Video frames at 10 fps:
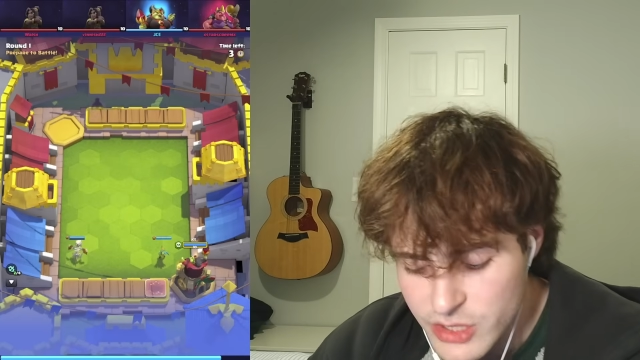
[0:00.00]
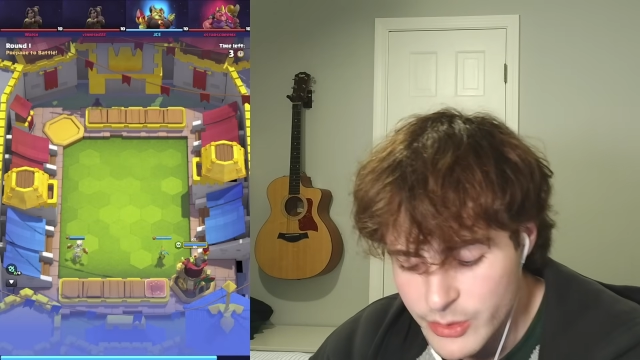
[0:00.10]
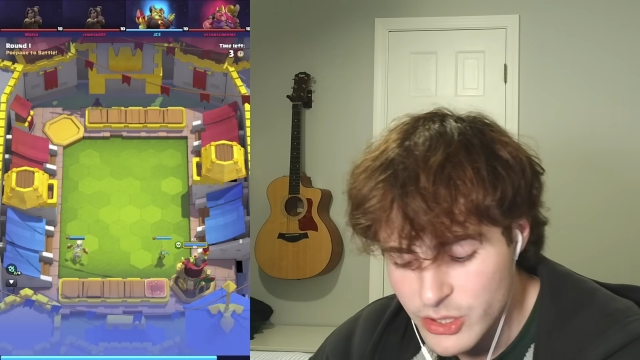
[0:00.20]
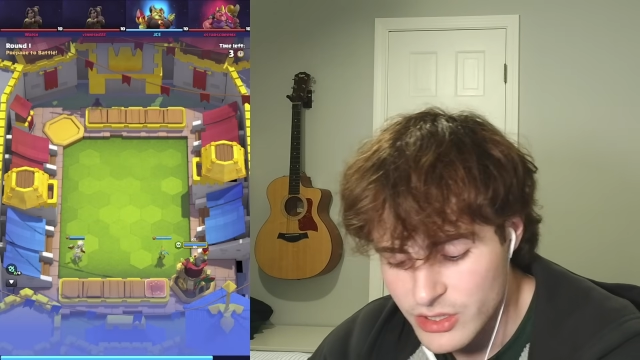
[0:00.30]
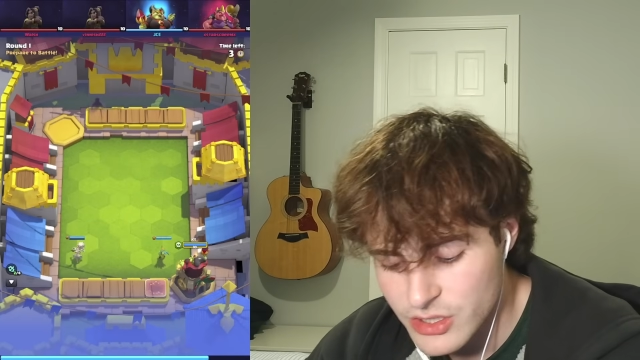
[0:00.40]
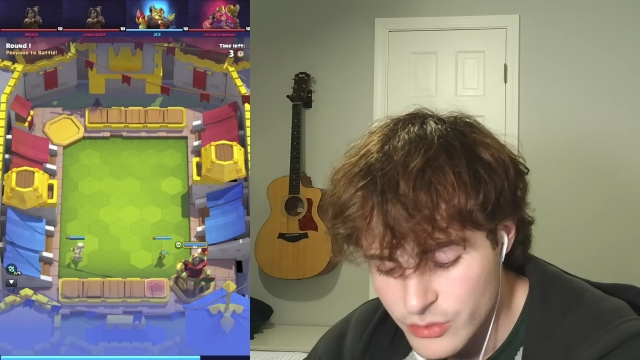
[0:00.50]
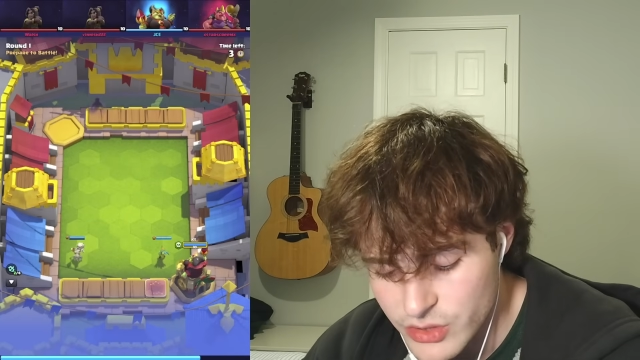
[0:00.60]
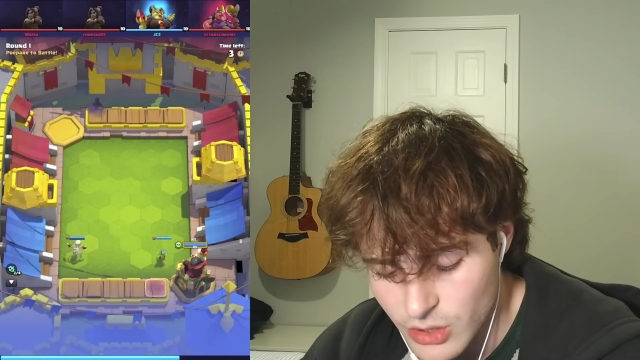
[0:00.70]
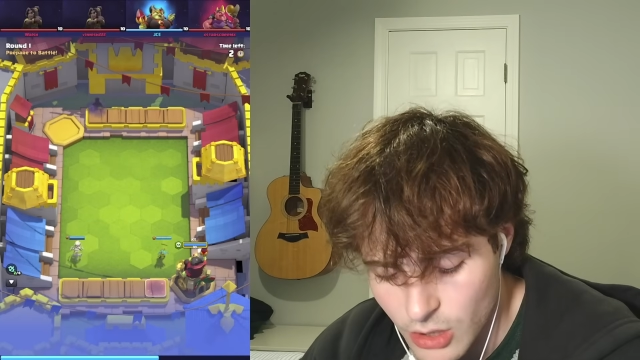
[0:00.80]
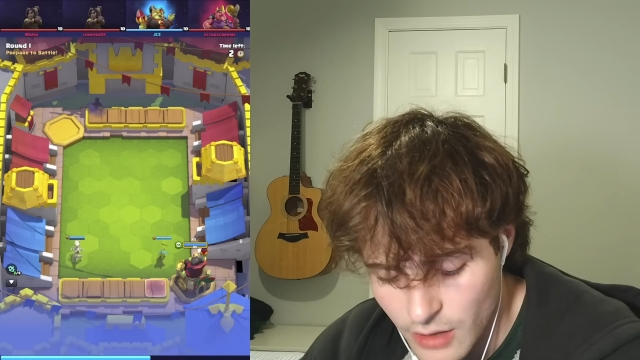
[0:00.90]
he took the
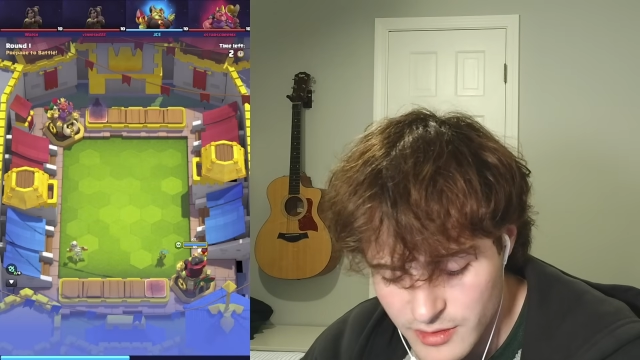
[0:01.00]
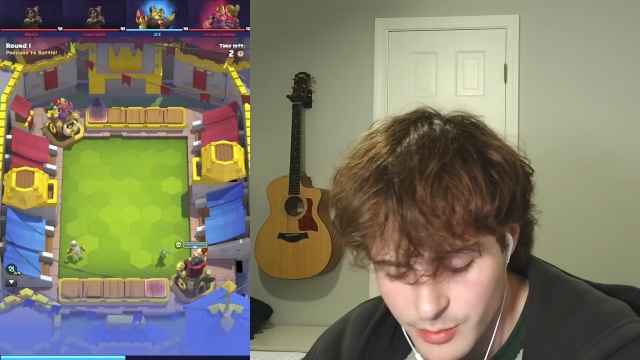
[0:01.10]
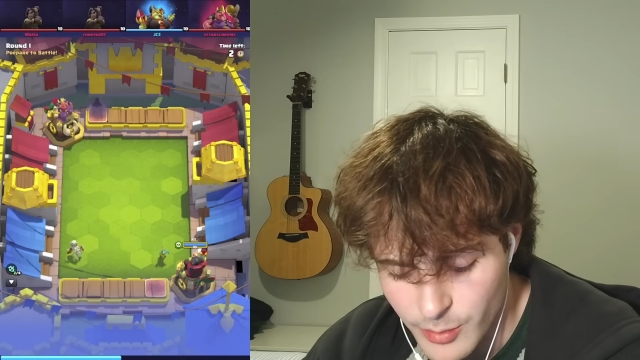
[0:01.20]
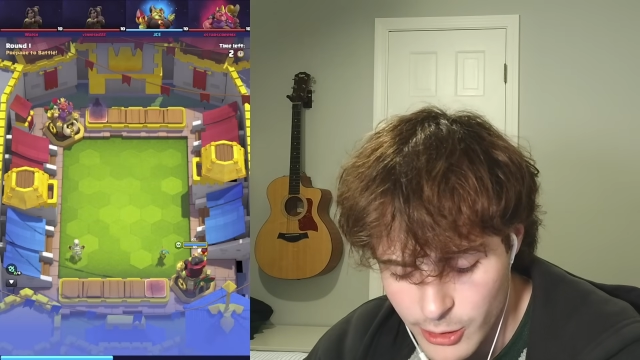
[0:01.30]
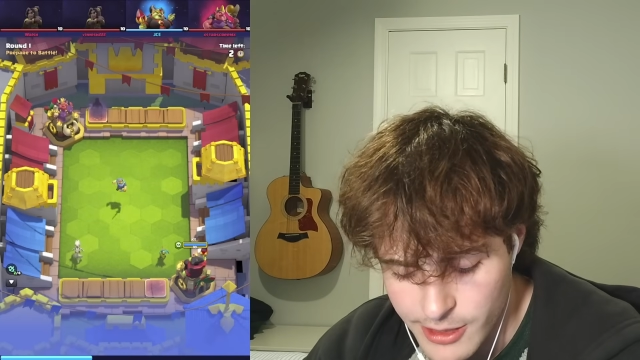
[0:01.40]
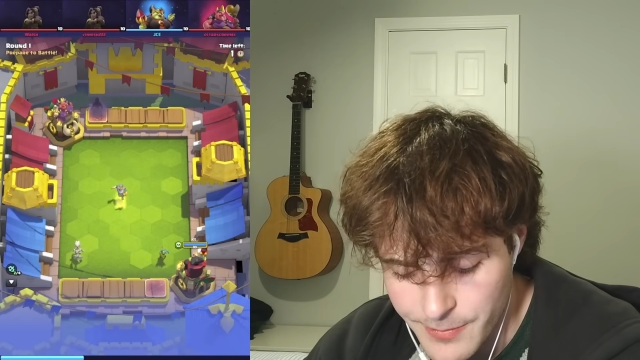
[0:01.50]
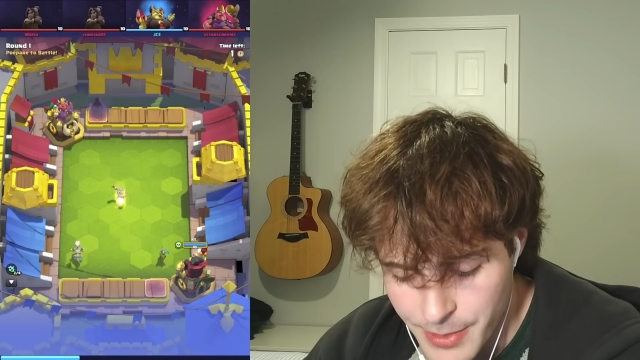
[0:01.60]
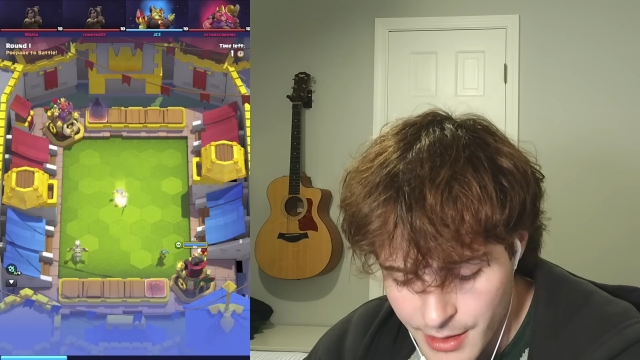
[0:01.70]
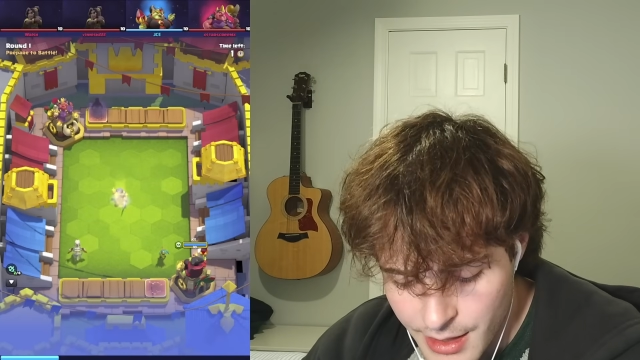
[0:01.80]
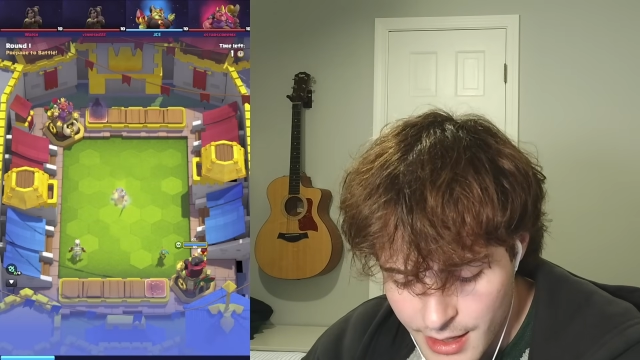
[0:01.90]
2-star off to promote it.
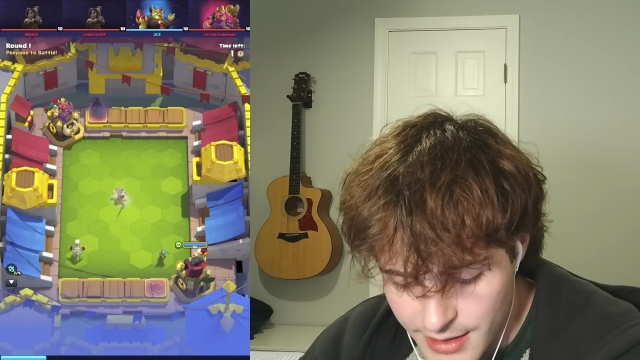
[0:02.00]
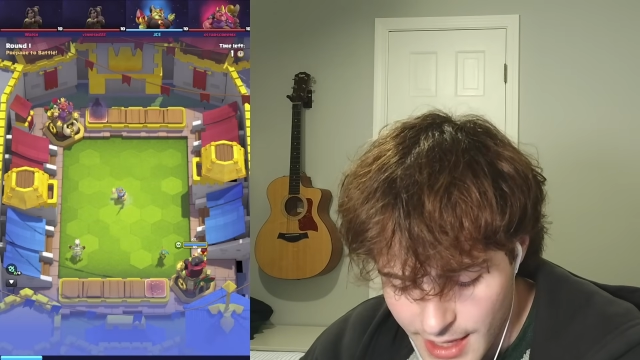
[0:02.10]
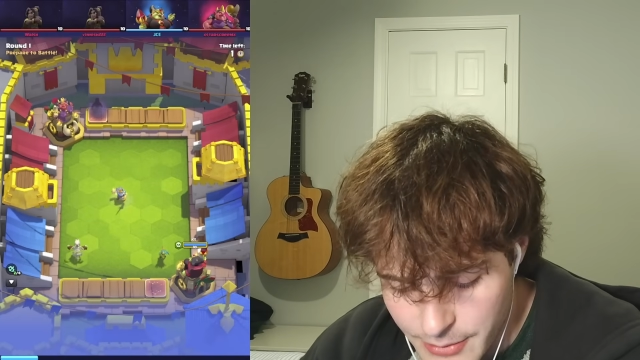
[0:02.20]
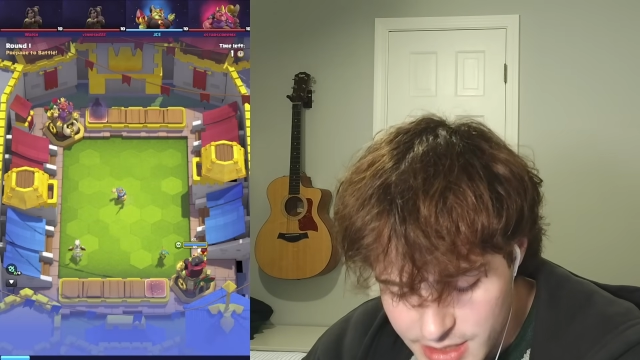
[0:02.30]
That was